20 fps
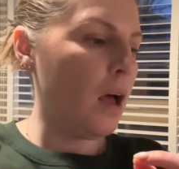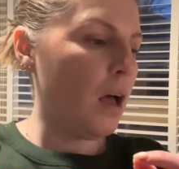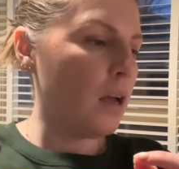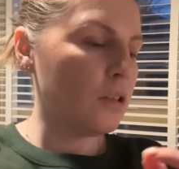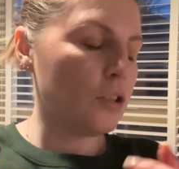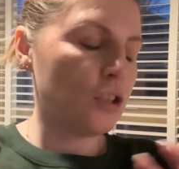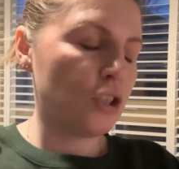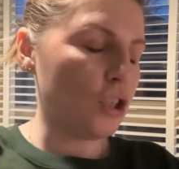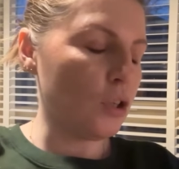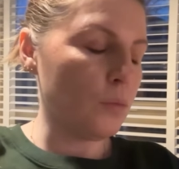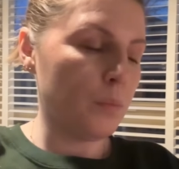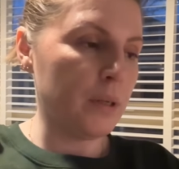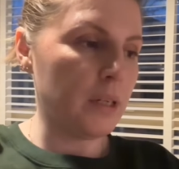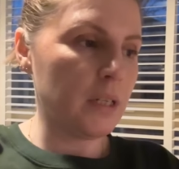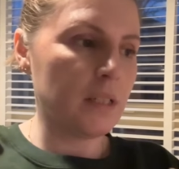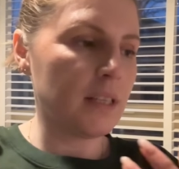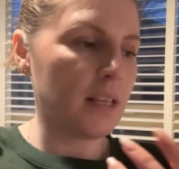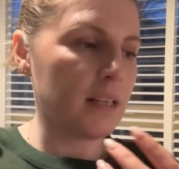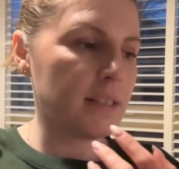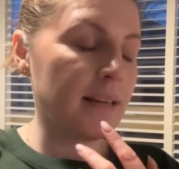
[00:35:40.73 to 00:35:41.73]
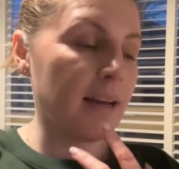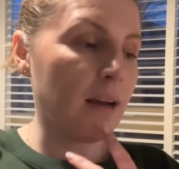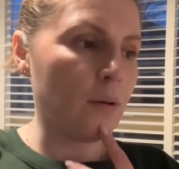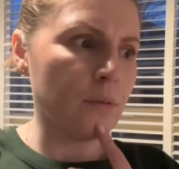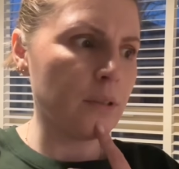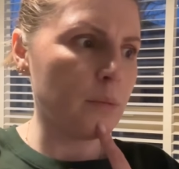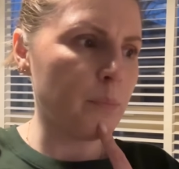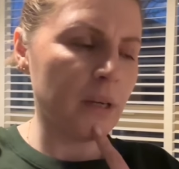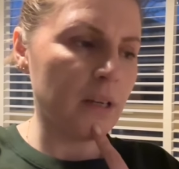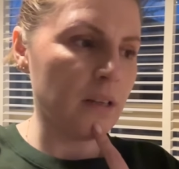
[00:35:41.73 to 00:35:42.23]
Stupid as that
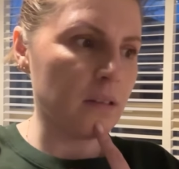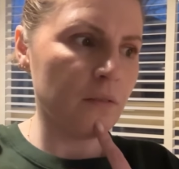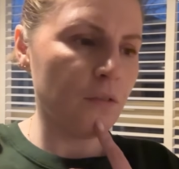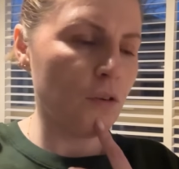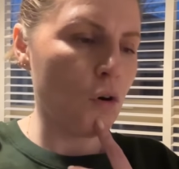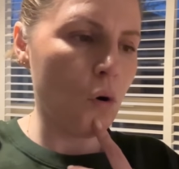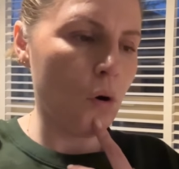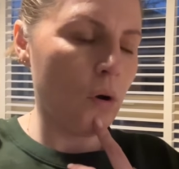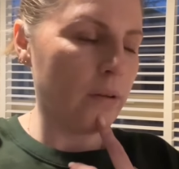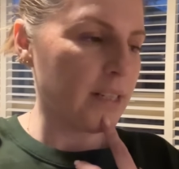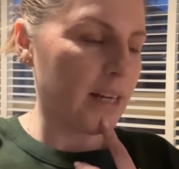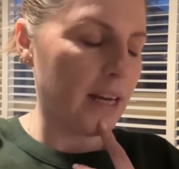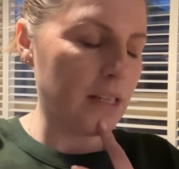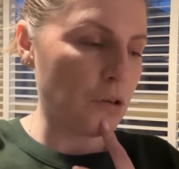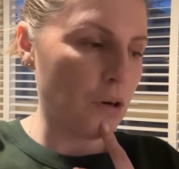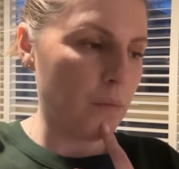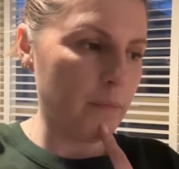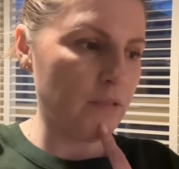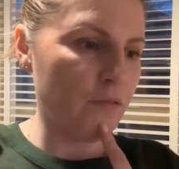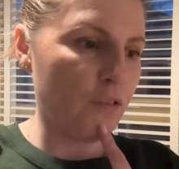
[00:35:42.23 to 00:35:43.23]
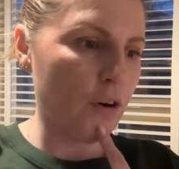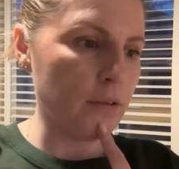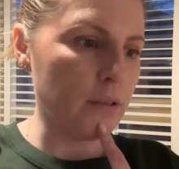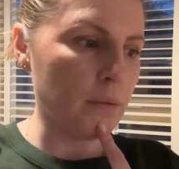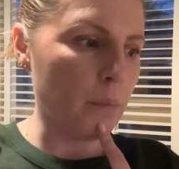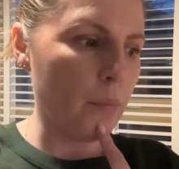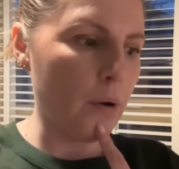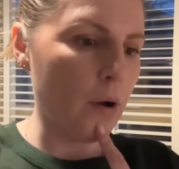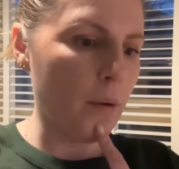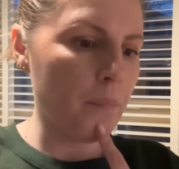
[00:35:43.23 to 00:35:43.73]
sounds, because, of course, ice cream is
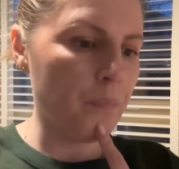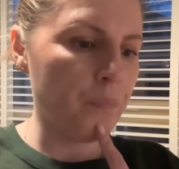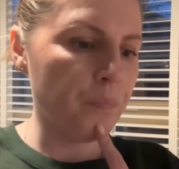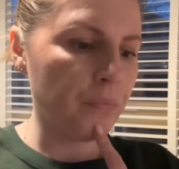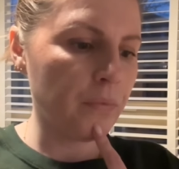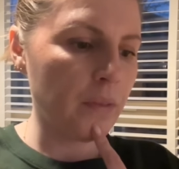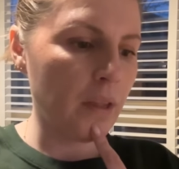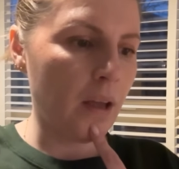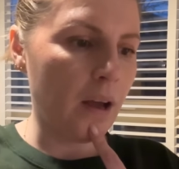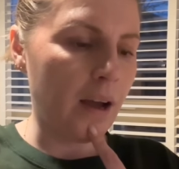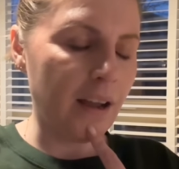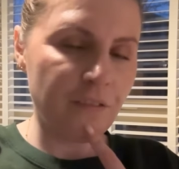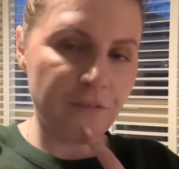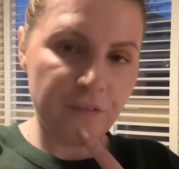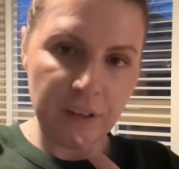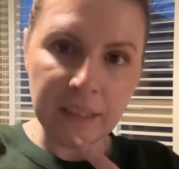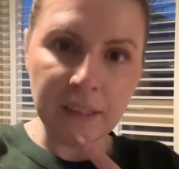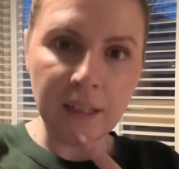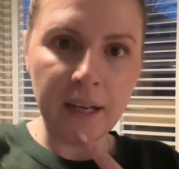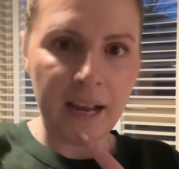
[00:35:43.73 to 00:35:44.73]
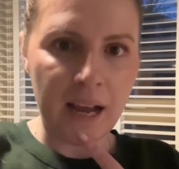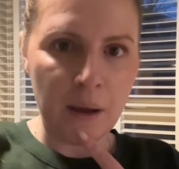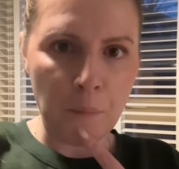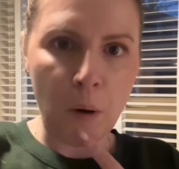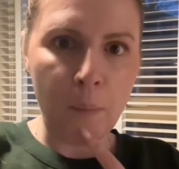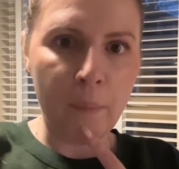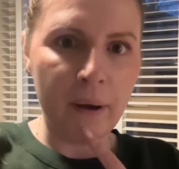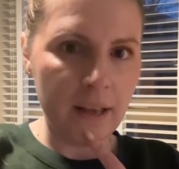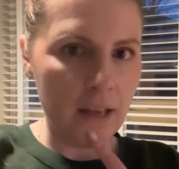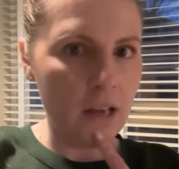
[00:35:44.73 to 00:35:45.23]
frozen, but I feel like I'm
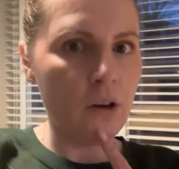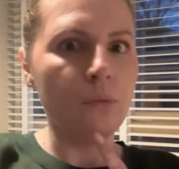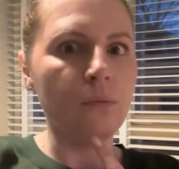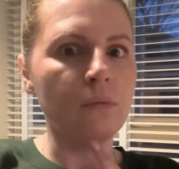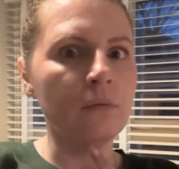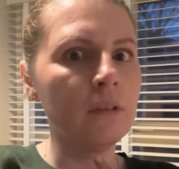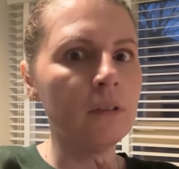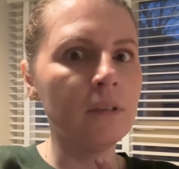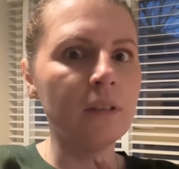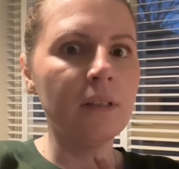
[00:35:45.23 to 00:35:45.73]
on my own.